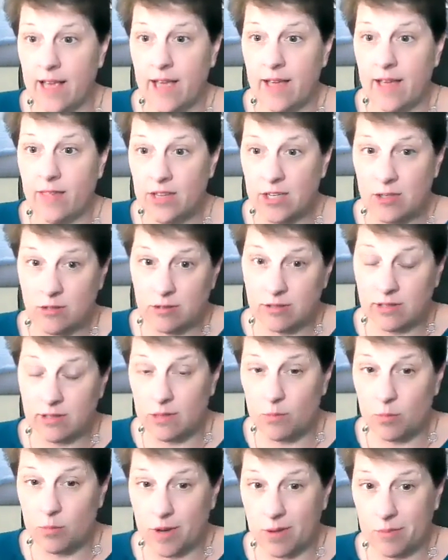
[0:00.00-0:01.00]
and then you
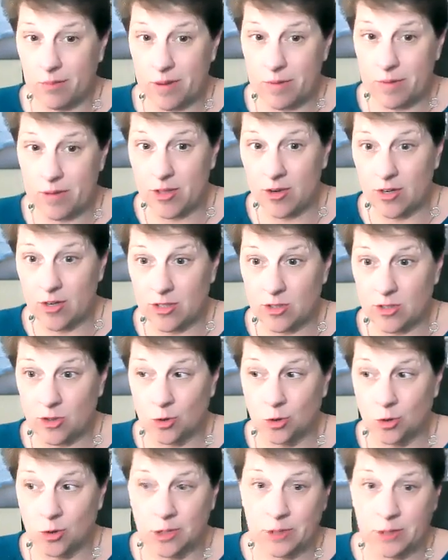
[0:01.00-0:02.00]
sleep while maybe they're at
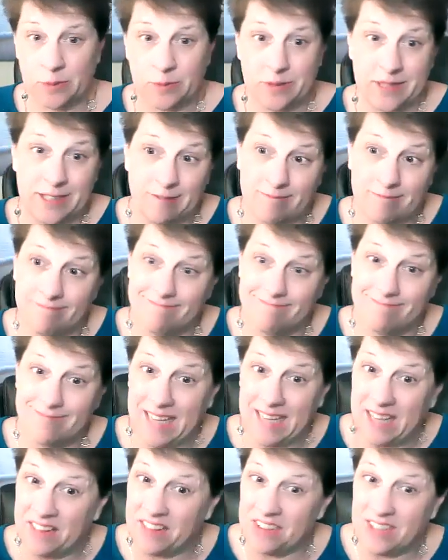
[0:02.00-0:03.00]
school, well,
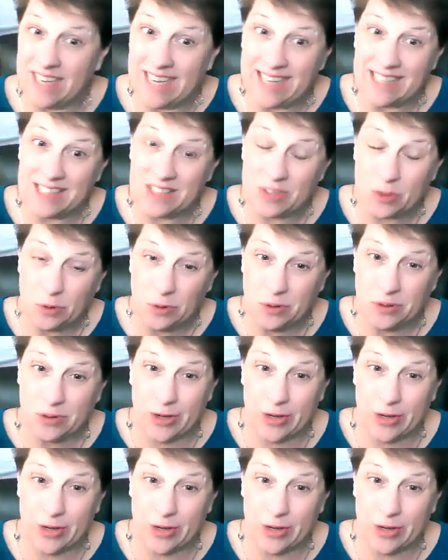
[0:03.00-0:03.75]
now they're not at school.